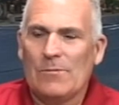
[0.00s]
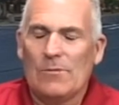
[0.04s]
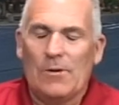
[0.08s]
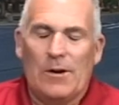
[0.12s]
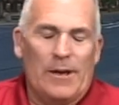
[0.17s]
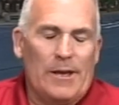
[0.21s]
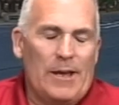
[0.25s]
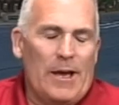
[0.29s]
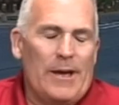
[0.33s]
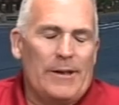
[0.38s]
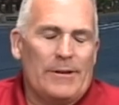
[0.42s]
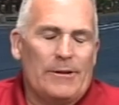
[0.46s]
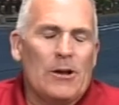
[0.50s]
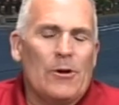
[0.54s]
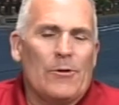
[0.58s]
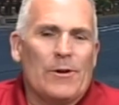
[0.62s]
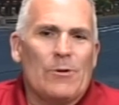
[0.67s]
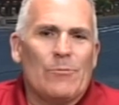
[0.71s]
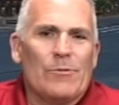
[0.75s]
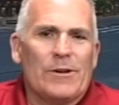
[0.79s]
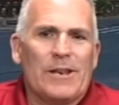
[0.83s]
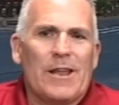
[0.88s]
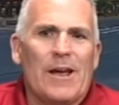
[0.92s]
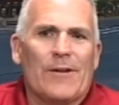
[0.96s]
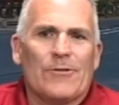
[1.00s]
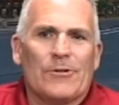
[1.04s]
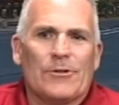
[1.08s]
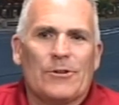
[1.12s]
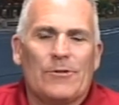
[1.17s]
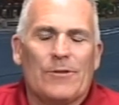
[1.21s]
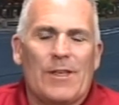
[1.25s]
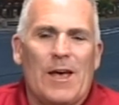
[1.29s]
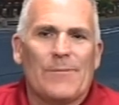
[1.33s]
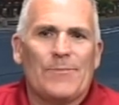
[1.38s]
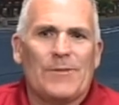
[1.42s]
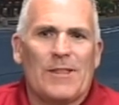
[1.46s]
Well, I know he would never
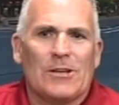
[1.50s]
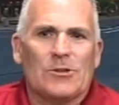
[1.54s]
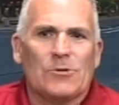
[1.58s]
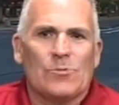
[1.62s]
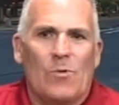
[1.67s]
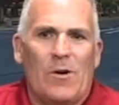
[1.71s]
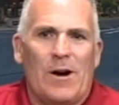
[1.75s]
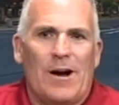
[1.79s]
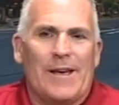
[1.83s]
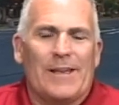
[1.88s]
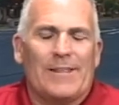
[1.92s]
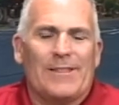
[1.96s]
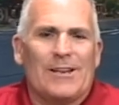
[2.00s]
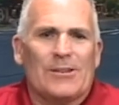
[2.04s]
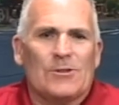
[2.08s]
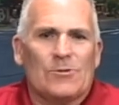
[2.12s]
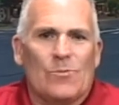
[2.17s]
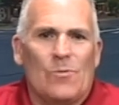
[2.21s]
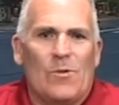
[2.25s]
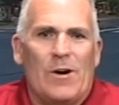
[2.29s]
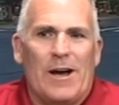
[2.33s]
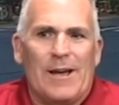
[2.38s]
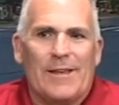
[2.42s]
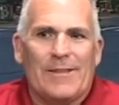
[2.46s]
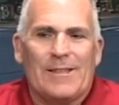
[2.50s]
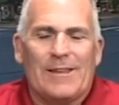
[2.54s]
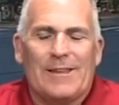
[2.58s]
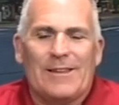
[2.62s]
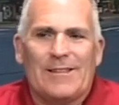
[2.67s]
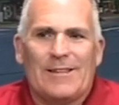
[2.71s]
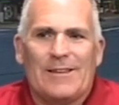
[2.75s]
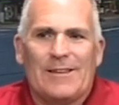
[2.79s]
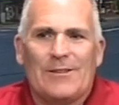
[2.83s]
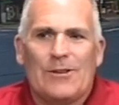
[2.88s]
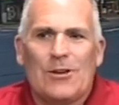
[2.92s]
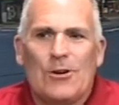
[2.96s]
do that. But that's why
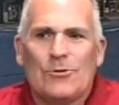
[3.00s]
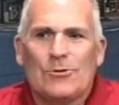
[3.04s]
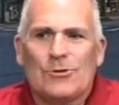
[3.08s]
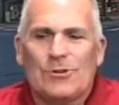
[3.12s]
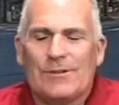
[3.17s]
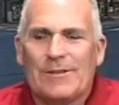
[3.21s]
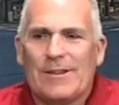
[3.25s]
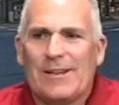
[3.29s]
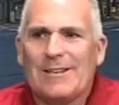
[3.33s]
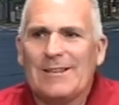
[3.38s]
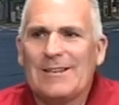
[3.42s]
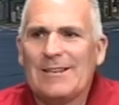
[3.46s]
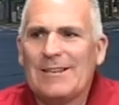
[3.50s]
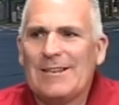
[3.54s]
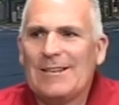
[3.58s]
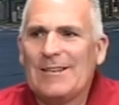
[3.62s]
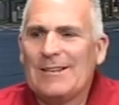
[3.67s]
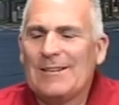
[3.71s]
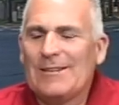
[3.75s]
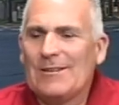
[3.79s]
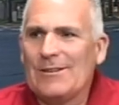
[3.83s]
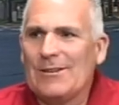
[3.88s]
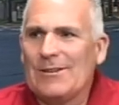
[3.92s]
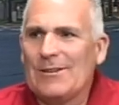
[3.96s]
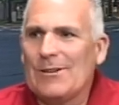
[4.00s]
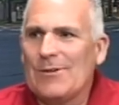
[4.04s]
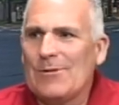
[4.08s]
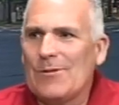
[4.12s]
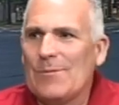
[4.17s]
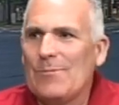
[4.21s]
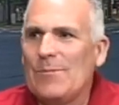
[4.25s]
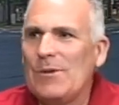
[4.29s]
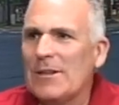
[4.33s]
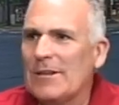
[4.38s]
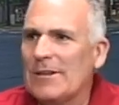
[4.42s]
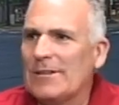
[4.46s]
the notion that, you know,
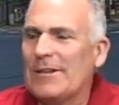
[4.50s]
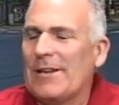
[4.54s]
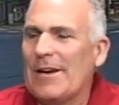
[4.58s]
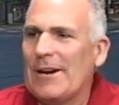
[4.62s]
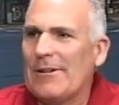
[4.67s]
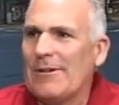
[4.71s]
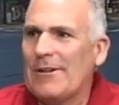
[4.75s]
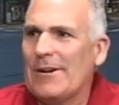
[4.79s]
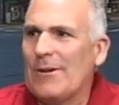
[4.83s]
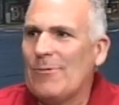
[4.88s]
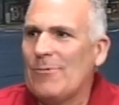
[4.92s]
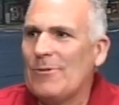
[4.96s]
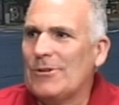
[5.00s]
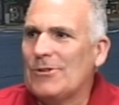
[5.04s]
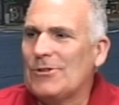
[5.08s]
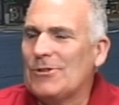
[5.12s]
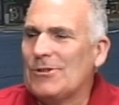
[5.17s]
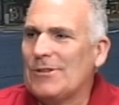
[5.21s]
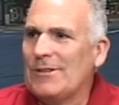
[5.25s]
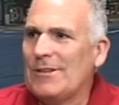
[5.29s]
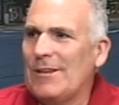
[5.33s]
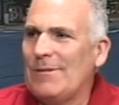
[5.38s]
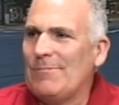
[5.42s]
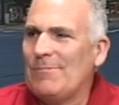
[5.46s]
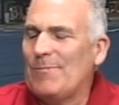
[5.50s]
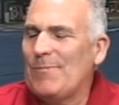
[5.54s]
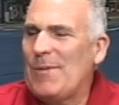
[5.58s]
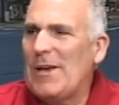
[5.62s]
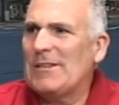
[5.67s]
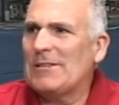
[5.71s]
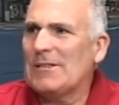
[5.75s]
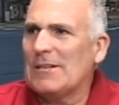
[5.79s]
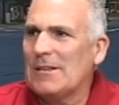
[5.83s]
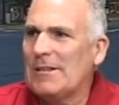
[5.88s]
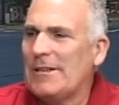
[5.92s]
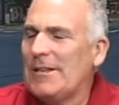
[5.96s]
the military, which
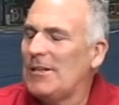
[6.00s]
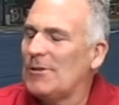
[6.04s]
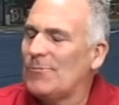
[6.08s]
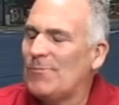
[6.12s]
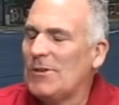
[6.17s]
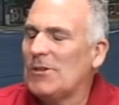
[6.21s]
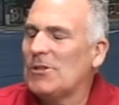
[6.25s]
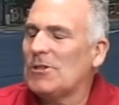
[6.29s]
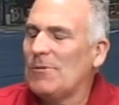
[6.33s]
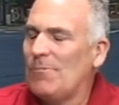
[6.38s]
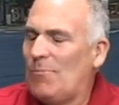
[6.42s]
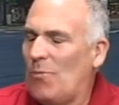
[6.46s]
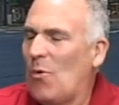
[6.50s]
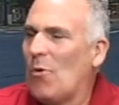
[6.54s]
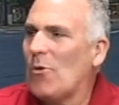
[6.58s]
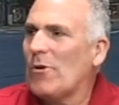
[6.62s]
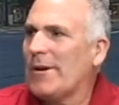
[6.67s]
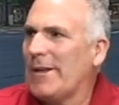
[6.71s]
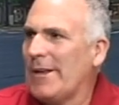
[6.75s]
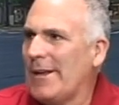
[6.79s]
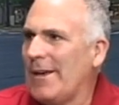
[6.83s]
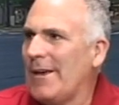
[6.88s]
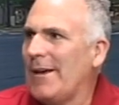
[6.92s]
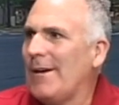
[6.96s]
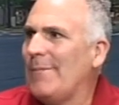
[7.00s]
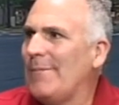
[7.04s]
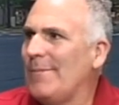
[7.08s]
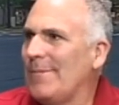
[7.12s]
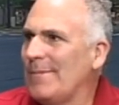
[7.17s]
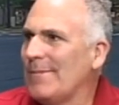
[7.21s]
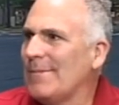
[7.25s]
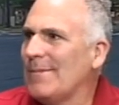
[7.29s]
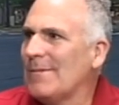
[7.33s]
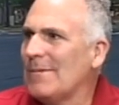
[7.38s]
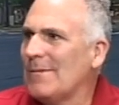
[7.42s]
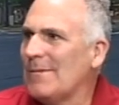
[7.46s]
basically has been supporting him,
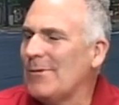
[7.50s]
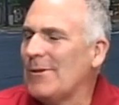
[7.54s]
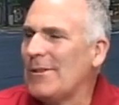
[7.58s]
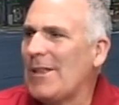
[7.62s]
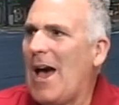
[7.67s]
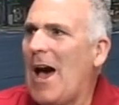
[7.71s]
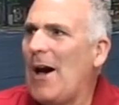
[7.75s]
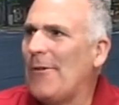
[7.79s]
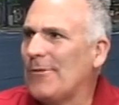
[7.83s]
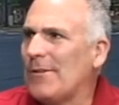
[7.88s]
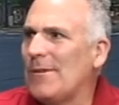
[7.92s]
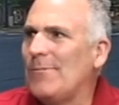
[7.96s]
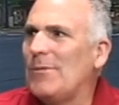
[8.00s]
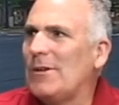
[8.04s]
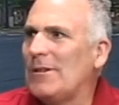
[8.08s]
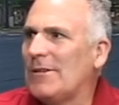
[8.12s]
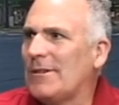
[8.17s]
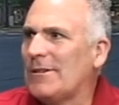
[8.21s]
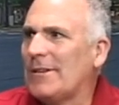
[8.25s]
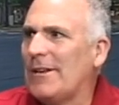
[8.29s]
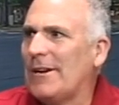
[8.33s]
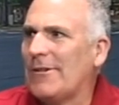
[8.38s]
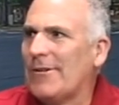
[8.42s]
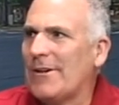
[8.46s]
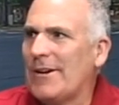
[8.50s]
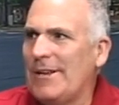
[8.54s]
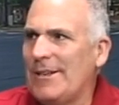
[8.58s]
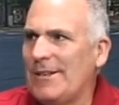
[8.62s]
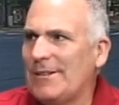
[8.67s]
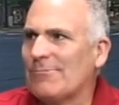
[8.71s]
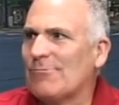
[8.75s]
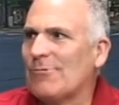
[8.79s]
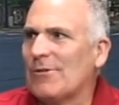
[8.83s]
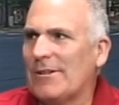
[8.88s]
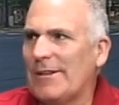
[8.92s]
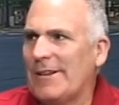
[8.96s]
without the military,
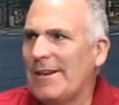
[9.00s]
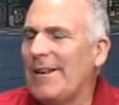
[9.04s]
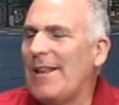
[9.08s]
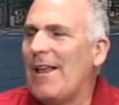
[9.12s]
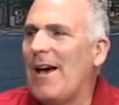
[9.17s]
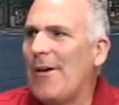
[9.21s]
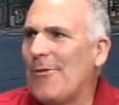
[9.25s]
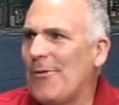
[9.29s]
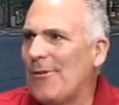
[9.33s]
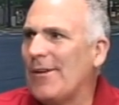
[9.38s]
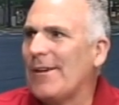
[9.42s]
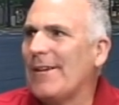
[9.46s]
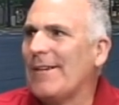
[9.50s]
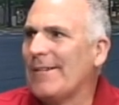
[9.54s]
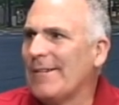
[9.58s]
he's really nothing.